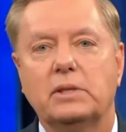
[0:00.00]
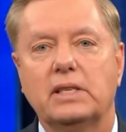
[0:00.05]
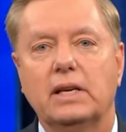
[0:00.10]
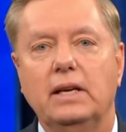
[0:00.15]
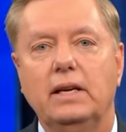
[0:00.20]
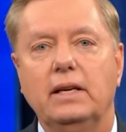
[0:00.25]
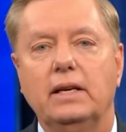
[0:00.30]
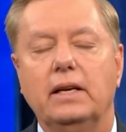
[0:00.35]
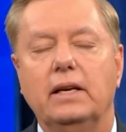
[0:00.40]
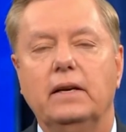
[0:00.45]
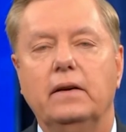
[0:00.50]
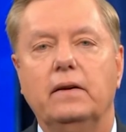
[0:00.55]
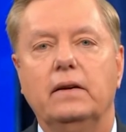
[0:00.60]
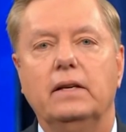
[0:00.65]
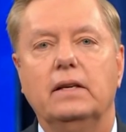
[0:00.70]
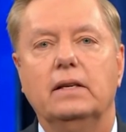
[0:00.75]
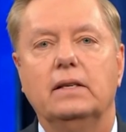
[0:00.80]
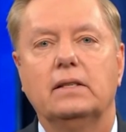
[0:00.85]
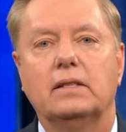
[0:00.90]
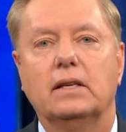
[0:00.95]
saying here
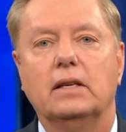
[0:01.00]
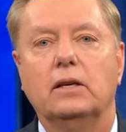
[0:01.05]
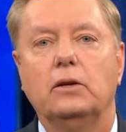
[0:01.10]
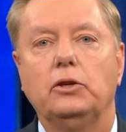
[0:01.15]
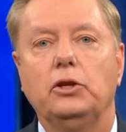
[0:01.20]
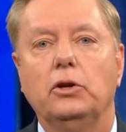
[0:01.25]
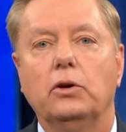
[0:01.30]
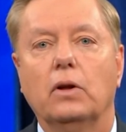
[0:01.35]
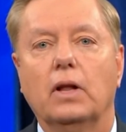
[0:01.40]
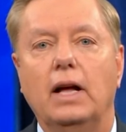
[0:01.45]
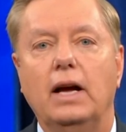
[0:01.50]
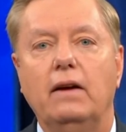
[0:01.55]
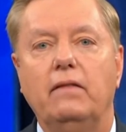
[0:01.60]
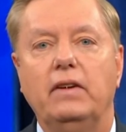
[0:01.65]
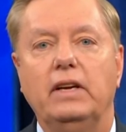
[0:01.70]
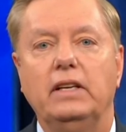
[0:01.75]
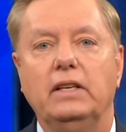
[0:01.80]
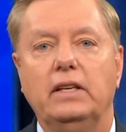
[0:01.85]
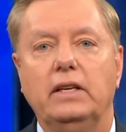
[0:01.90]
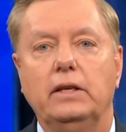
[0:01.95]
is that you'll have
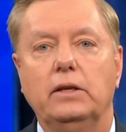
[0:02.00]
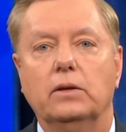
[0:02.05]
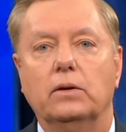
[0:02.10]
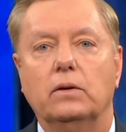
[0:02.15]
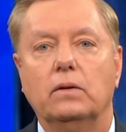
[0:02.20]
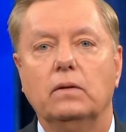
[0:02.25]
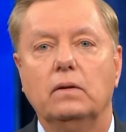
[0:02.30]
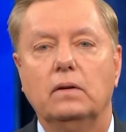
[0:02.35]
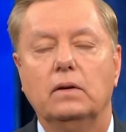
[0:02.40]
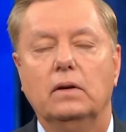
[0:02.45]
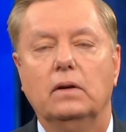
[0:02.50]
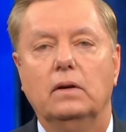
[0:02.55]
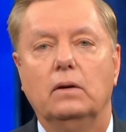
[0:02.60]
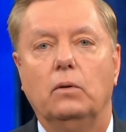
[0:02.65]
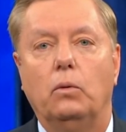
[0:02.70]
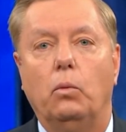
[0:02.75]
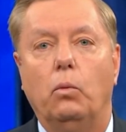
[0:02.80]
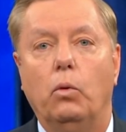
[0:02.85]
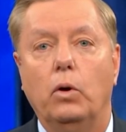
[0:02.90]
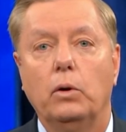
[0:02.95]
a deal
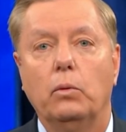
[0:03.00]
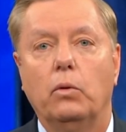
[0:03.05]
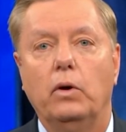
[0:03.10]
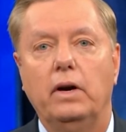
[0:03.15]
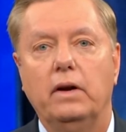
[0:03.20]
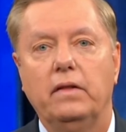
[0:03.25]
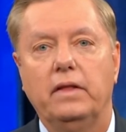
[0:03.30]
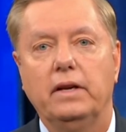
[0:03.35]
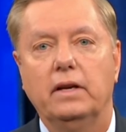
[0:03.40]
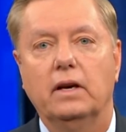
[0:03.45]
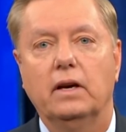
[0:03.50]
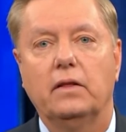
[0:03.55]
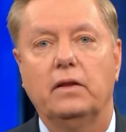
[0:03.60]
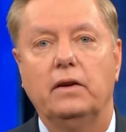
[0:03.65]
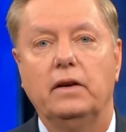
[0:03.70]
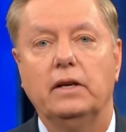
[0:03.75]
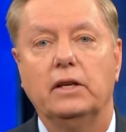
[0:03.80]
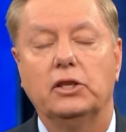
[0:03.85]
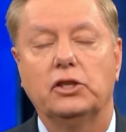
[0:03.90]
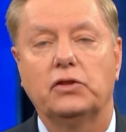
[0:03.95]
one way or the
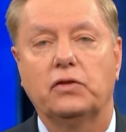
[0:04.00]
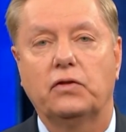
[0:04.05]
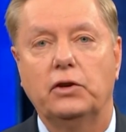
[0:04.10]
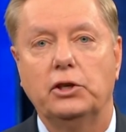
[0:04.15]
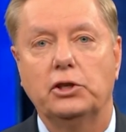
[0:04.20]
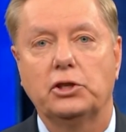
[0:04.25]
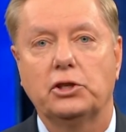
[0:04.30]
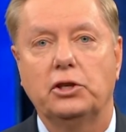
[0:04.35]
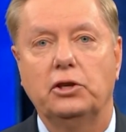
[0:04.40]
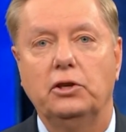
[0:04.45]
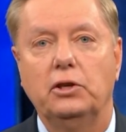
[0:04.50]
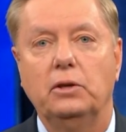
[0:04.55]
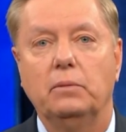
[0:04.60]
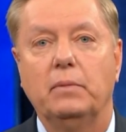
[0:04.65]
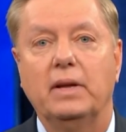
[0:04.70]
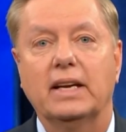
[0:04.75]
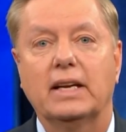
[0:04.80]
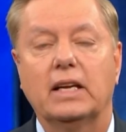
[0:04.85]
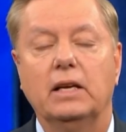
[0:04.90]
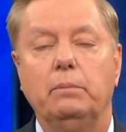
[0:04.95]
other in his first term
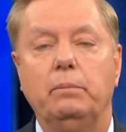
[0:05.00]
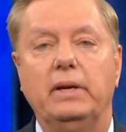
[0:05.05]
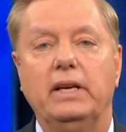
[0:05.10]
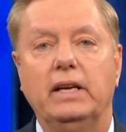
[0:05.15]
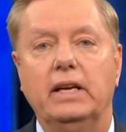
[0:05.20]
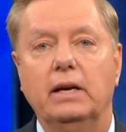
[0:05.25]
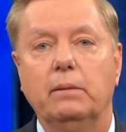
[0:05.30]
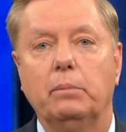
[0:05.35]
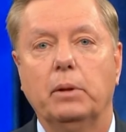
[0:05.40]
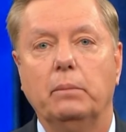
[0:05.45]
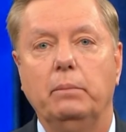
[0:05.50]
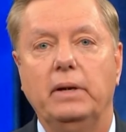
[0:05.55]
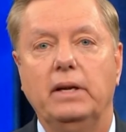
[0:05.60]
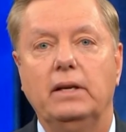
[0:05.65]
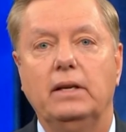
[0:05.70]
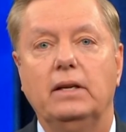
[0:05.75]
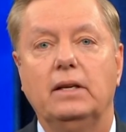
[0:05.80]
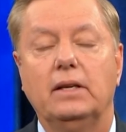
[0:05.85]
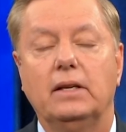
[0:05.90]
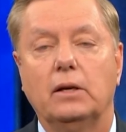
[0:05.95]
that can be
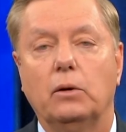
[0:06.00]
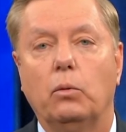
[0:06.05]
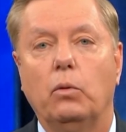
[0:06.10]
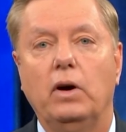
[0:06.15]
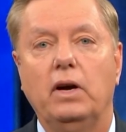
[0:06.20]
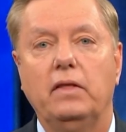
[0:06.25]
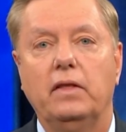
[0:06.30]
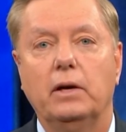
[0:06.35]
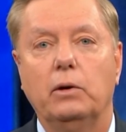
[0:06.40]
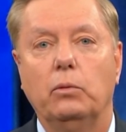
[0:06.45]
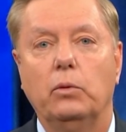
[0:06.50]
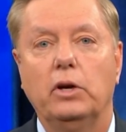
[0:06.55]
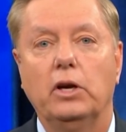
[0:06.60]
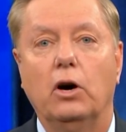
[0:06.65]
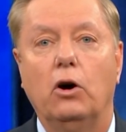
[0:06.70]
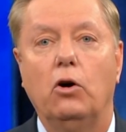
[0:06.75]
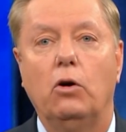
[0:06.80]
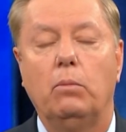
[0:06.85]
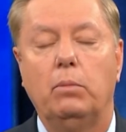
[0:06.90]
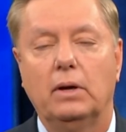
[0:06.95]
implemented in a way that we
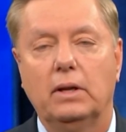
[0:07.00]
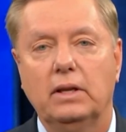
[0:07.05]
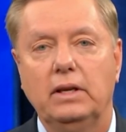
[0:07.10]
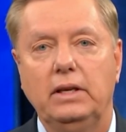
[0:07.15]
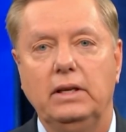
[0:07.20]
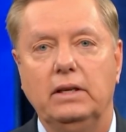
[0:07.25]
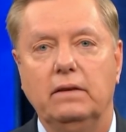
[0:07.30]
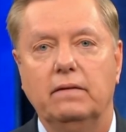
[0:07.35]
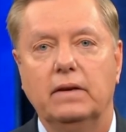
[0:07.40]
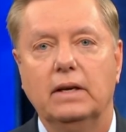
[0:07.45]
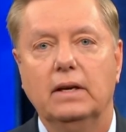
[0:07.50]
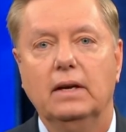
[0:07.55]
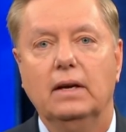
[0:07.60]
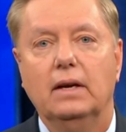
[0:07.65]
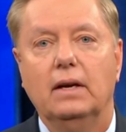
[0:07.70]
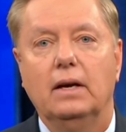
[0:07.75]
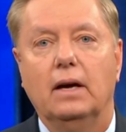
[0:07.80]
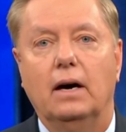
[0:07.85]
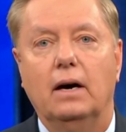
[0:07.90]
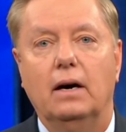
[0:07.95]
all believe.
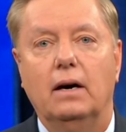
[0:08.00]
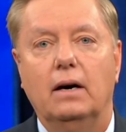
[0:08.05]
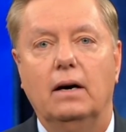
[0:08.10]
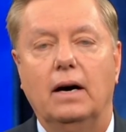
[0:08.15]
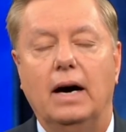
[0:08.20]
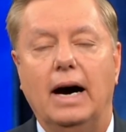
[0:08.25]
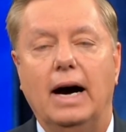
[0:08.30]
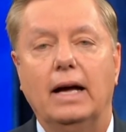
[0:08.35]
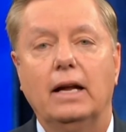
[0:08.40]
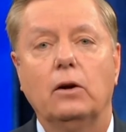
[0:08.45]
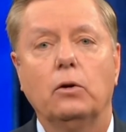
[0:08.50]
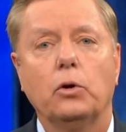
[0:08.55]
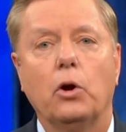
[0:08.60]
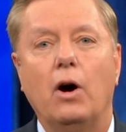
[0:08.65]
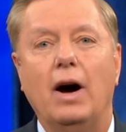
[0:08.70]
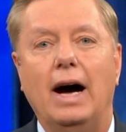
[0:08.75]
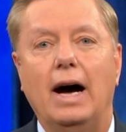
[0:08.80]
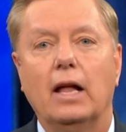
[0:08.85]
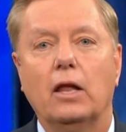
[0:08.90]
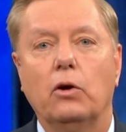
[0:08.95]
Uh, I don't
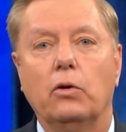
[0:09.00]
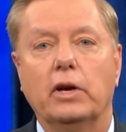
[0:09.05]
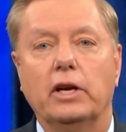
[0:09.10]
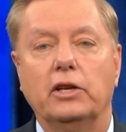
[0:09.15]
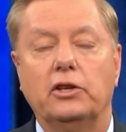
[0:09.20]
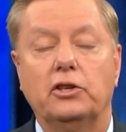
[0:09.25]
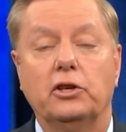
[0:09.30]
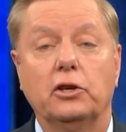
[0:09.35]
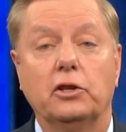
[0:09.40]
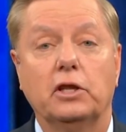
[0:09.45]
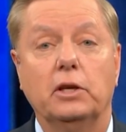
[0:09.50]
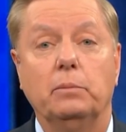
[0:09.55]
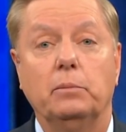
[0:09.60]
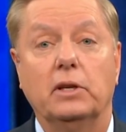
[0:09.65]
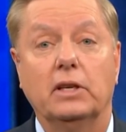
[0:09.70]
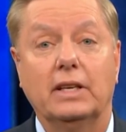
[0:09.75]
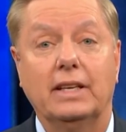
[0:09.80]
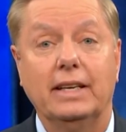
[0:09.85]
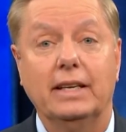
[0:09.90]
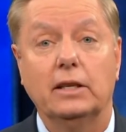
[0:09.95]
know how long it took them
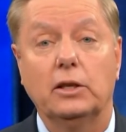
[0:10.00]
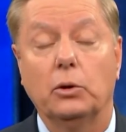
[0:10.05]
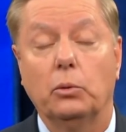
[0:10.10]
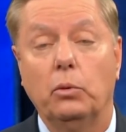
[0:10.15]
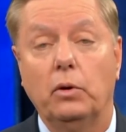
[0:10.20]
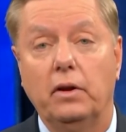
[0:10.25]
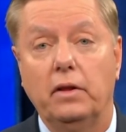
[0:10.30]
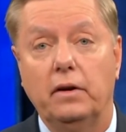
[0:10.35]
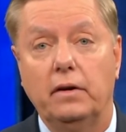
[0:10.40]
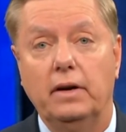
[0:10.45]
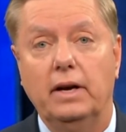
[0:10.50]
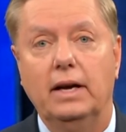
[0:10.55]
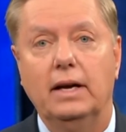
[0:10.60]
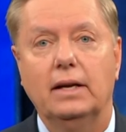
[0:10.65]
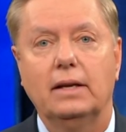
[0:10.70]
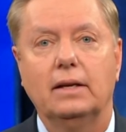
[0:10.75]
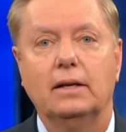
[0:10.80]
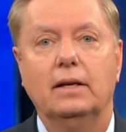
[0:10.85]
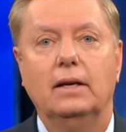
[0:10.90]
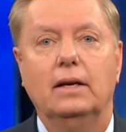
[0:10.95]
to get to where they're
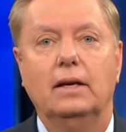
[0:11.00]
at.